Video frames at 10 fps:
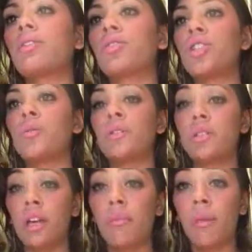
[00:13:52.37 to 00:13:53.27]
So she was
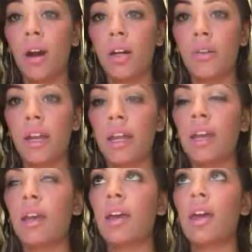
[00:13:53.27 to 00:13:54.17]
there
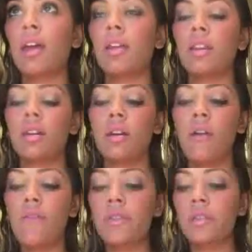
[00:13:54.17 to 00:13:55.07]
moderating, and the
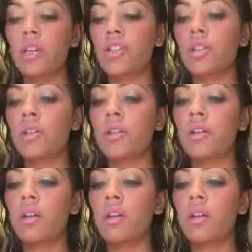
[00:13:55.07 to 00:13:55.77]
conversation